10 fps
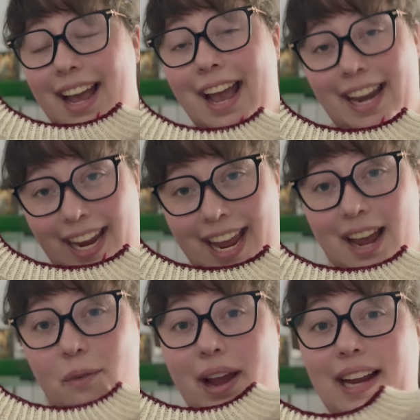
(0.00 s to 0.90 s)
and I
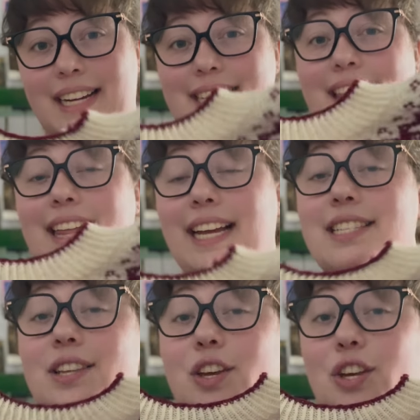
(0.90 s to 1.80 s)
can't wait because I think
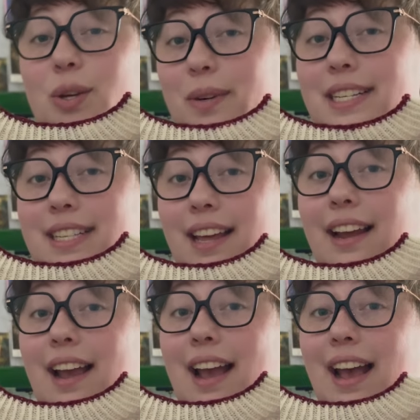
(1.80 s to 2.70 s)
it's the cutest
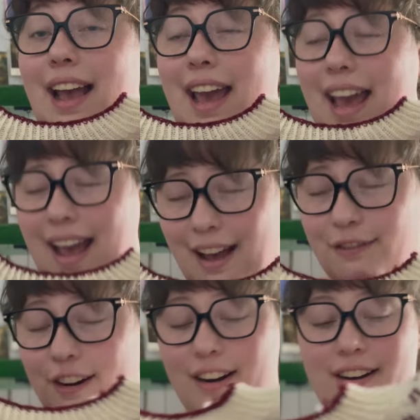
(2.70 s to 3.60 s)
thing
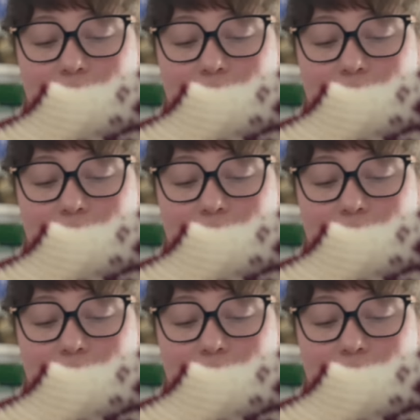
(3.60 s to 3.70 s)
ever.